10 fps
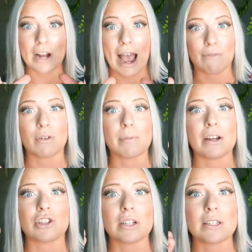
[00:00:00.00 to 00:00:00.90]

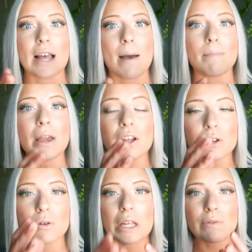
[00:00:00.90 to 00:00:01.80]
affirmations that make
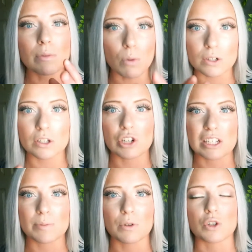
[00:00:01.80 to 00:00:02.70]
you even more
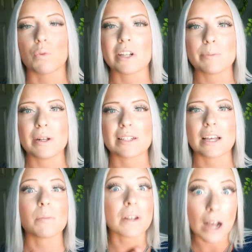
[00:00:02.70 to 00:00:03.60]
suggestible to what's being
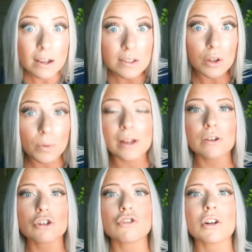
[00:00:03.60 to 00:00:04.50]
said because of the way they're
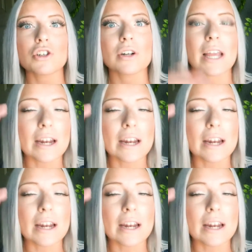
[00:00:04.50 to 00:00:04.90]
structured,